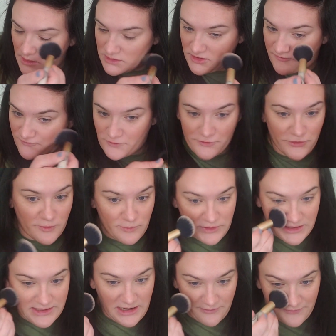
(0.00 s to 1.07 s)
To further
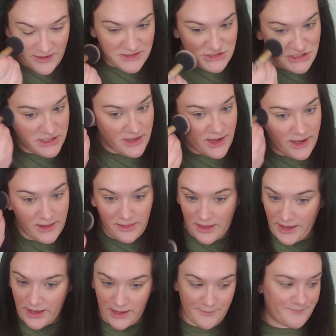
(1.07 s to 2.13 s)
blend out that cheek
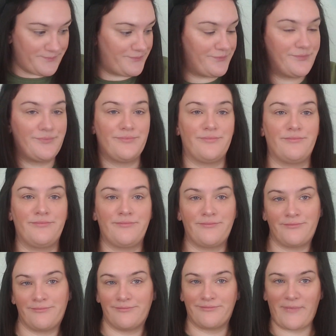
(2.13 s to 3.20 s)
highlight.
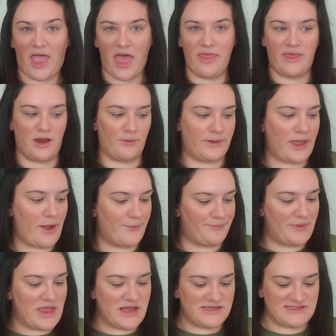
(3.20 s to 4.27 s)
And there we go.
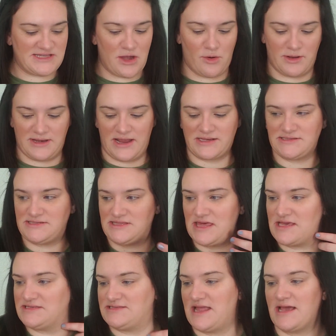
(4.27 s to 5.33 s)
So next
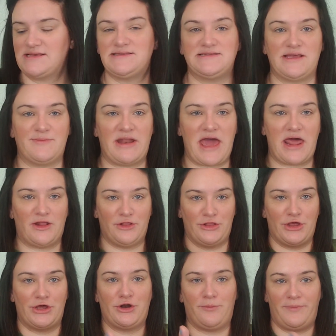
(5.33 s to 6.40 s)
things next is I'm going to add a
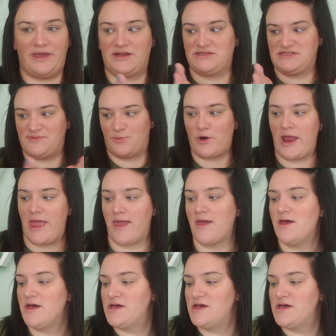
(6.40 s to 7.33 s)
little bit of spray.